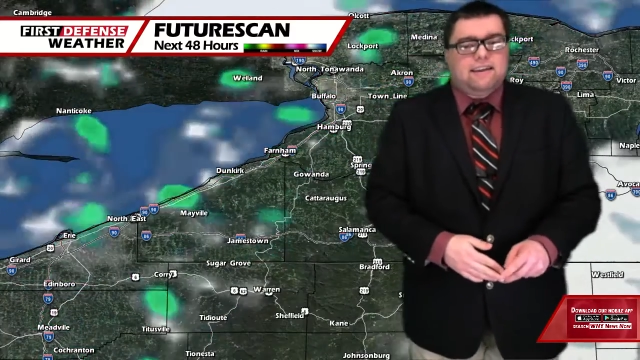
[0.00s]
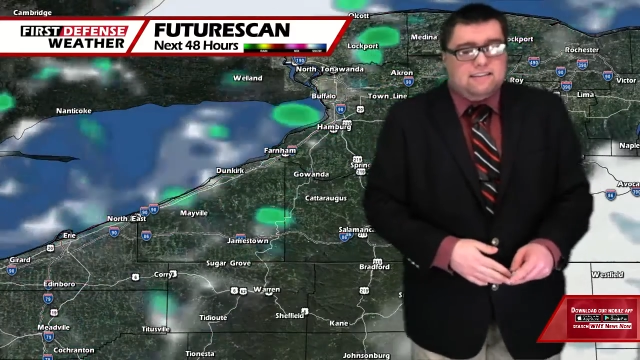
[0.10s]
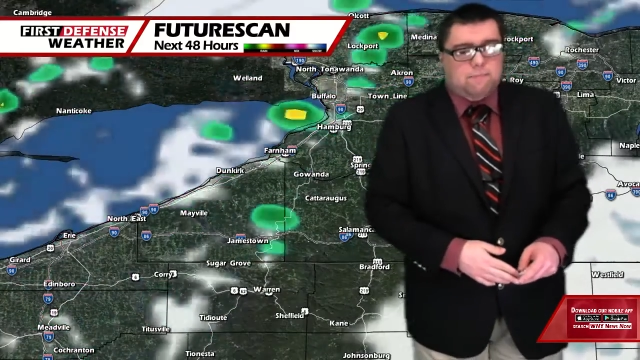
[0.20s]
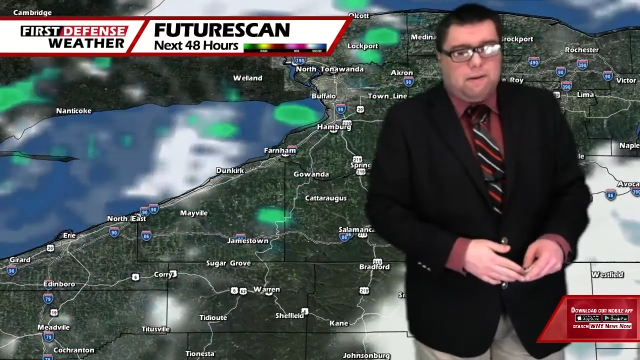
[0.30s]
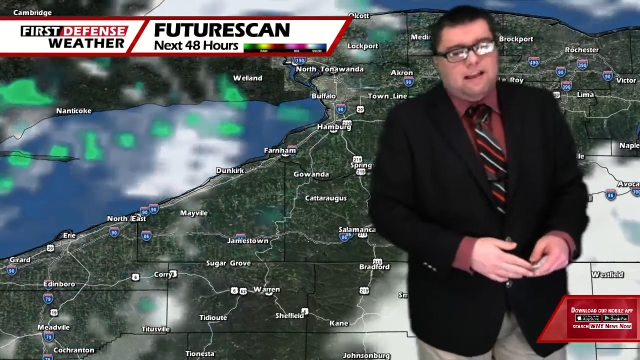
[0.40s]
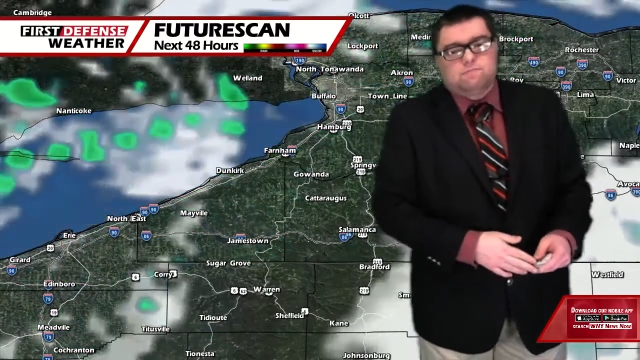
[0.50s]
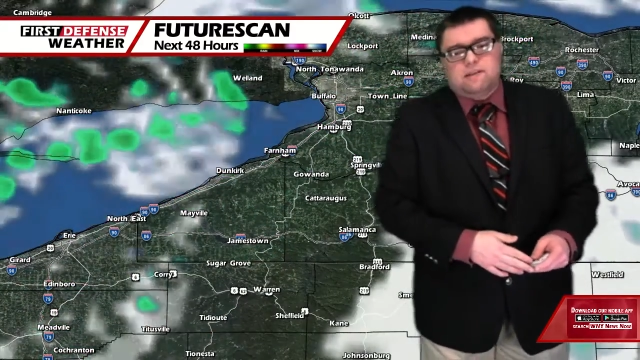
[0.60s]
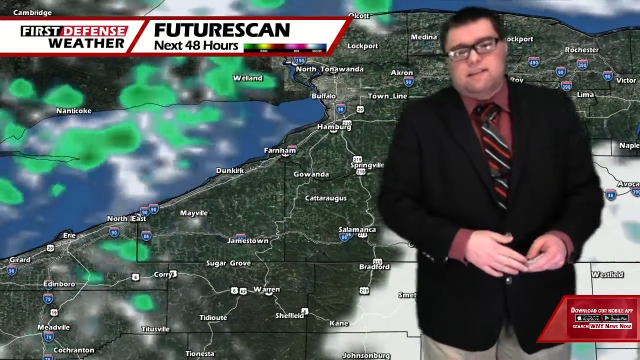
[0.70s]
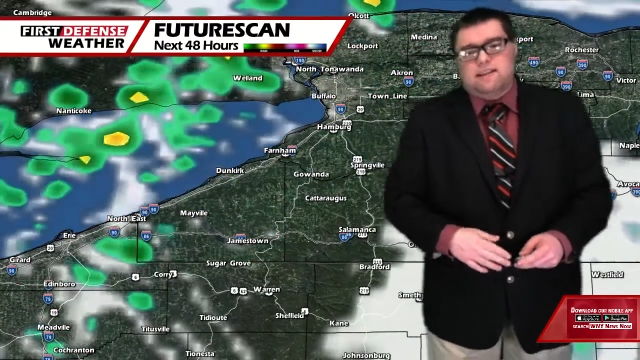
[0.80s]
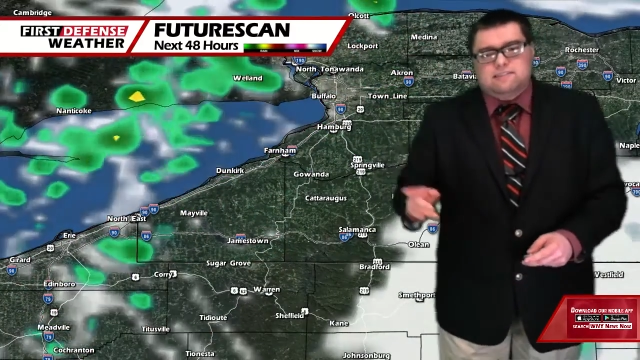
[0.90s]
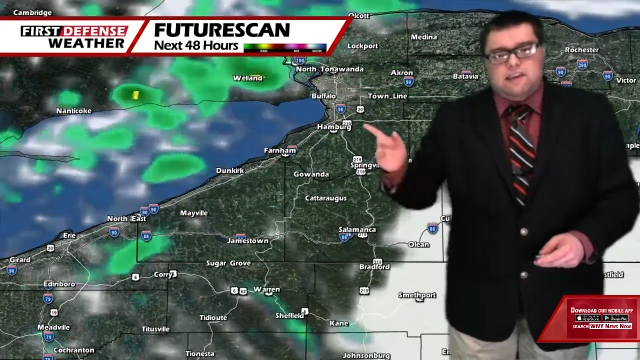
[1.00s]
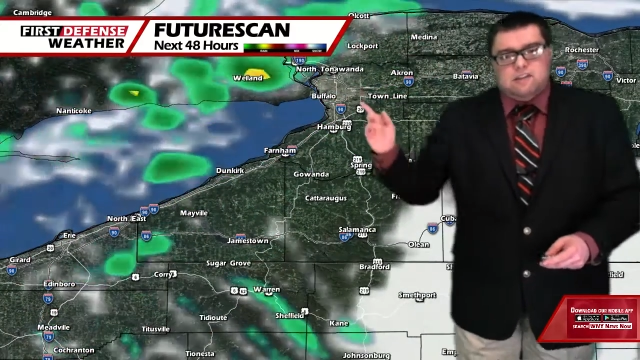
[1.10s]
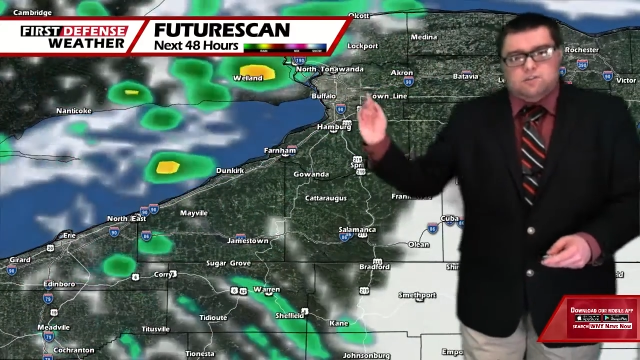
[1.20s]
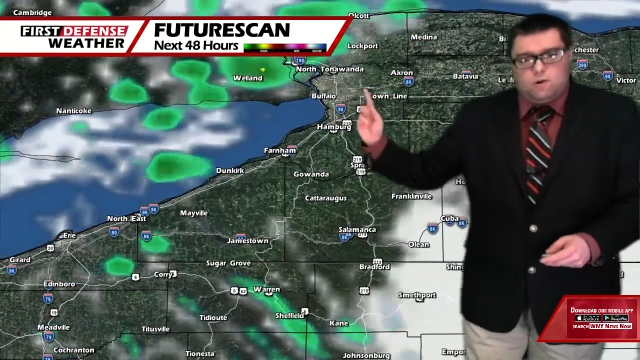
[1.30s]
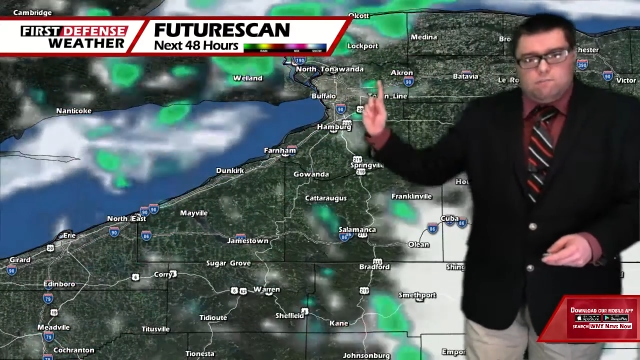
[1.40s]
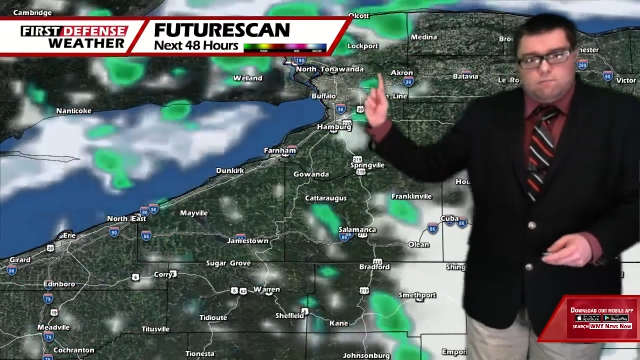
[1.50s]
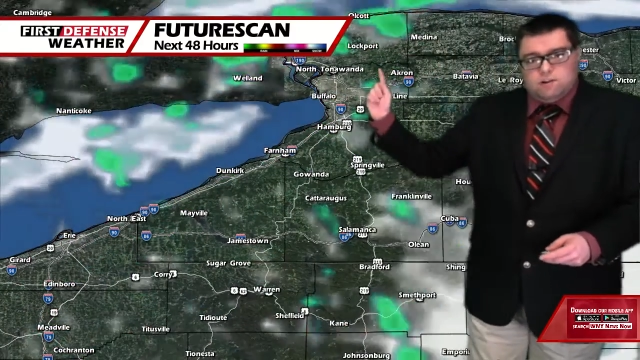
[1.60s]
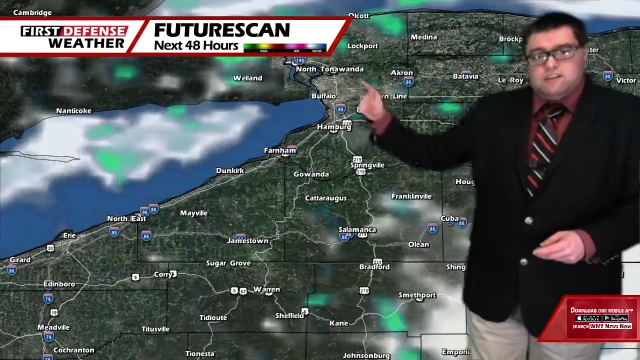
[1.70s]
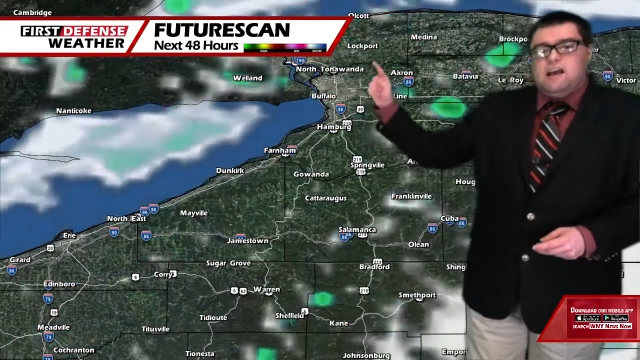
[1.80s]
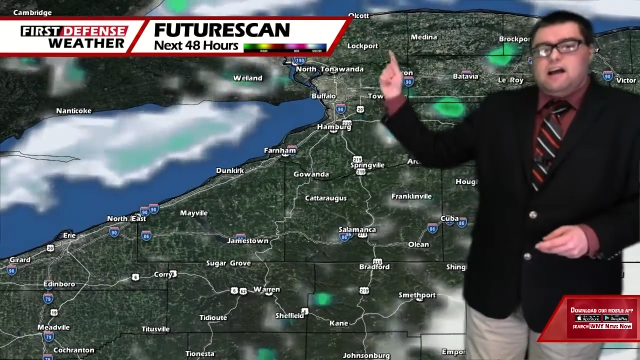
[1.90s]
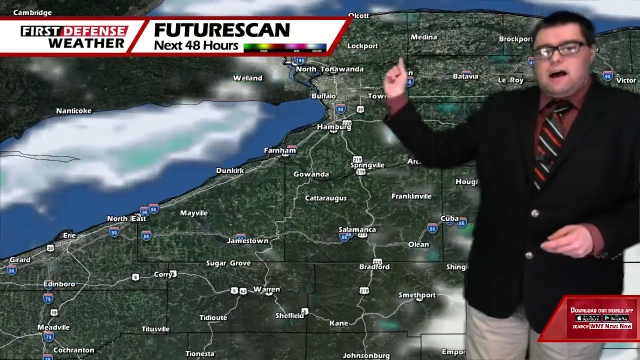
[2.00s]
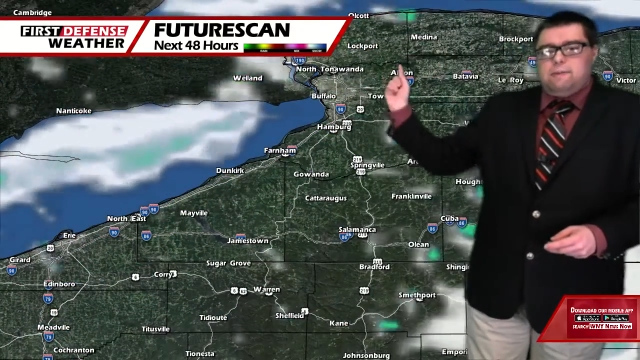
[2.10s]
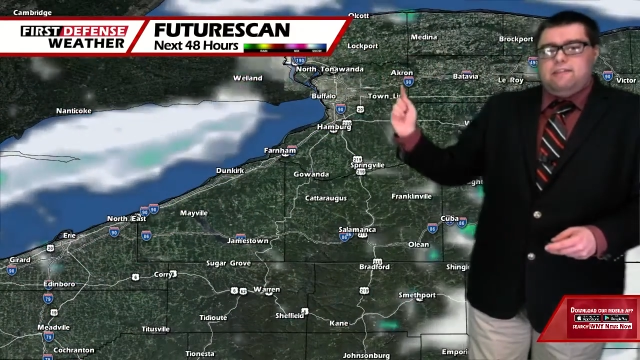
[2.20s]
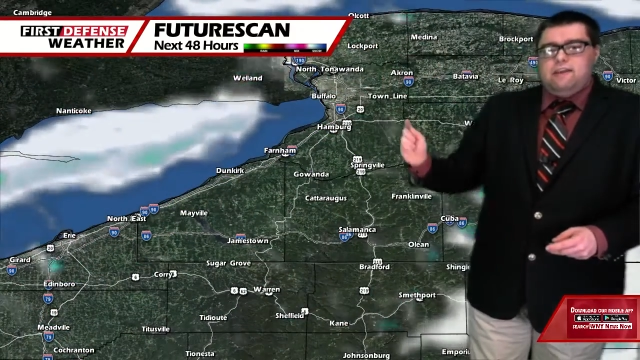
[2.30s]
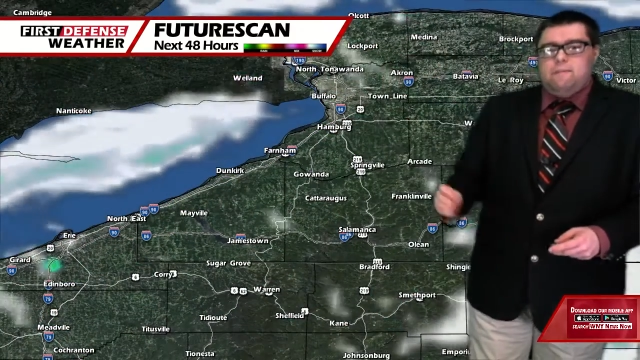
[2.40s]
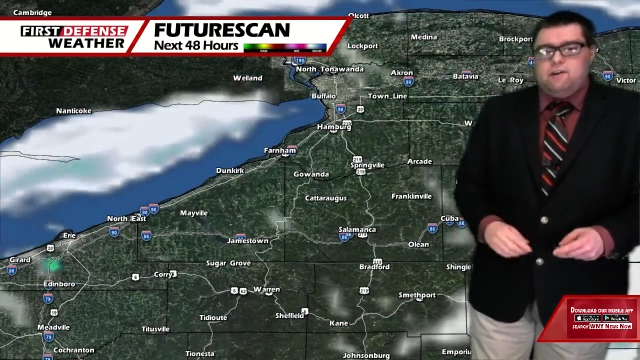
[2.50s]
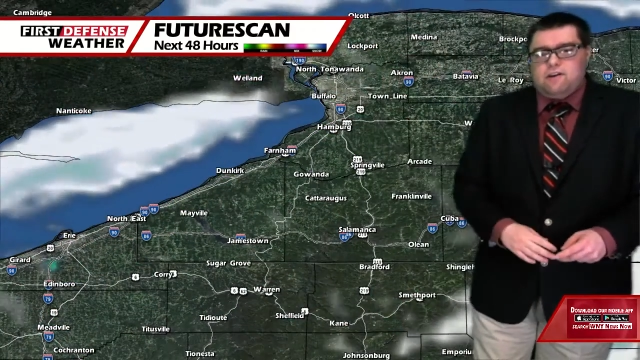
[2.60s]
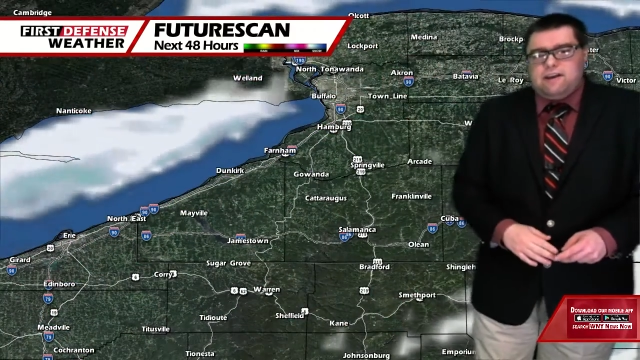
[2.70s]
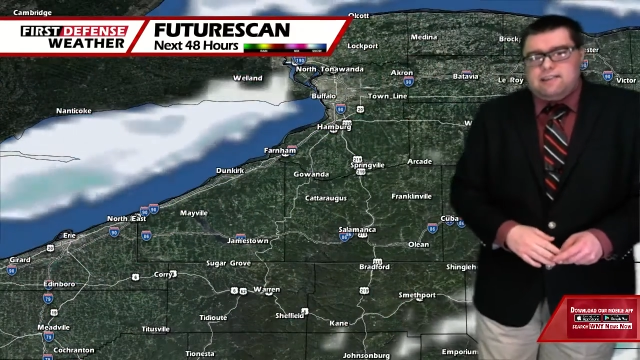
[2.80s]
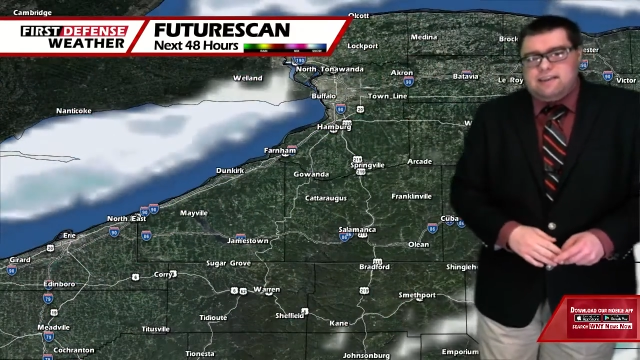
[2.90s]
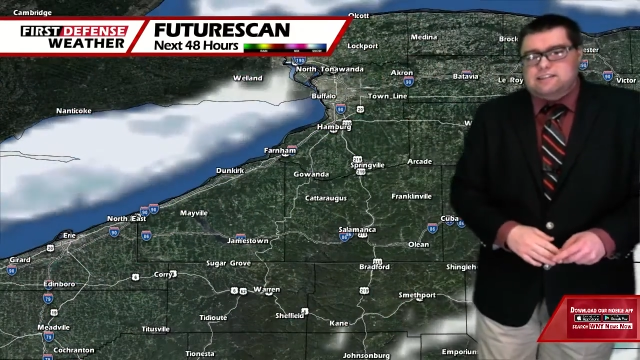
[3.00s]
it is a possibility as that storm moves up into the upper Great Lakes,